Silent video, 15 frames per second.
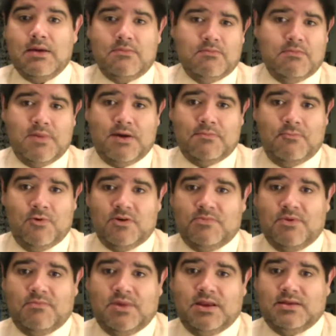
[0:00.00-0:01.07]
My words
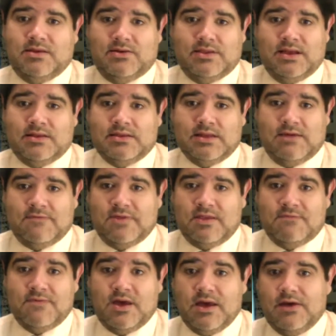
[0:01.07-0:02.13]
per minute are down to like
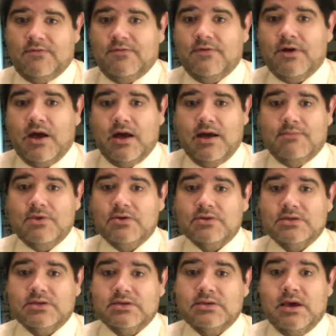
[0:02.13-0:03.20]
55. I'm
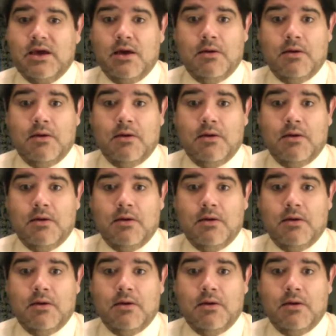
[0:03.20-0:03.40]
useless.